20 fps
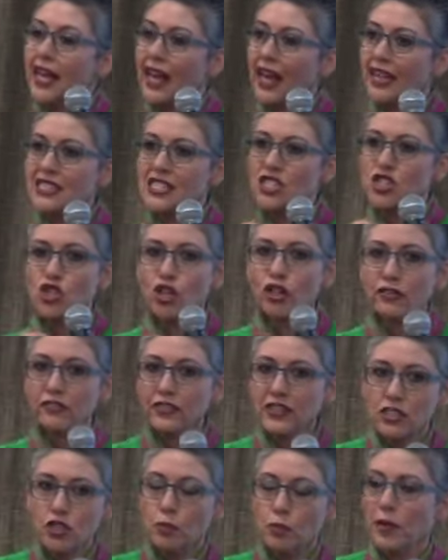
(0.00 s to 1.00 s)
and
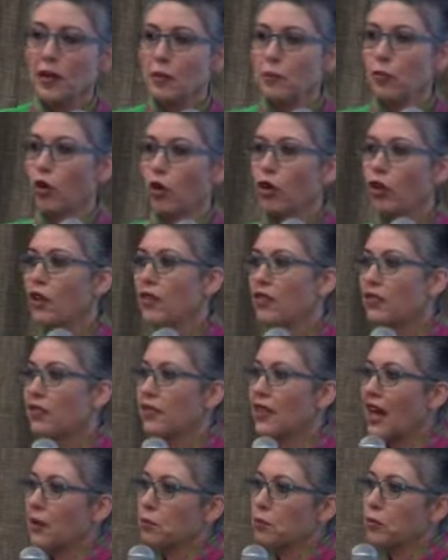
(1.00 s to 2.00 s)
serving to people
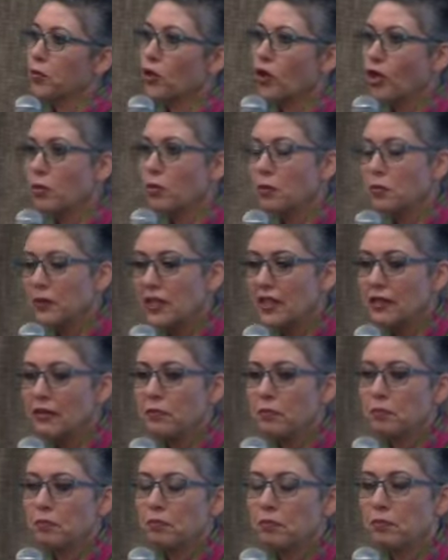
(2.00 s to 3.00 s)
that
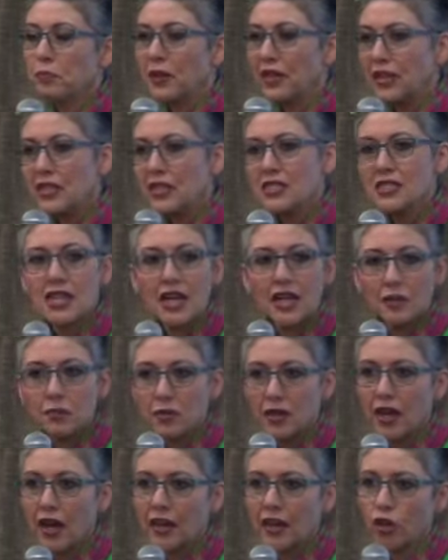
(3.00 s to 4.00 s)
probably being stuck
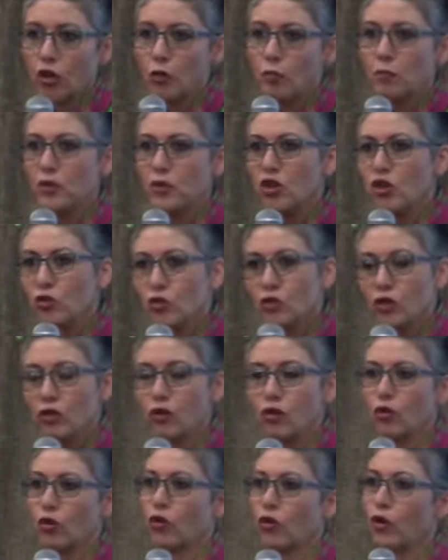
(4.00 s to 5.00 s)
behind a computer
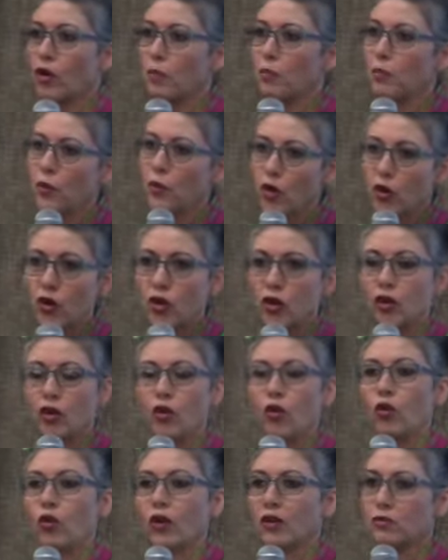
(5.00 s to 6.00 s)
or a
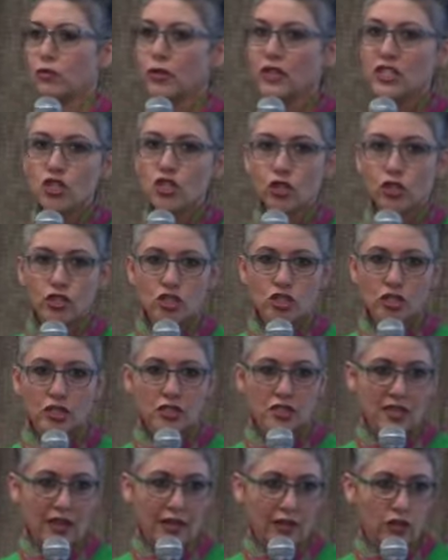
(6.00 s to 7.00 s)
book or a research
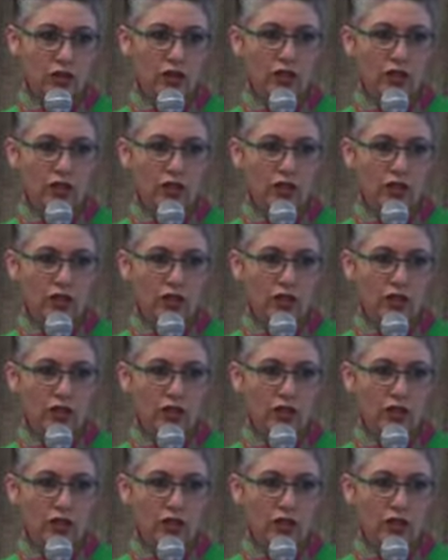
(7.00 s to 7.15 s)
center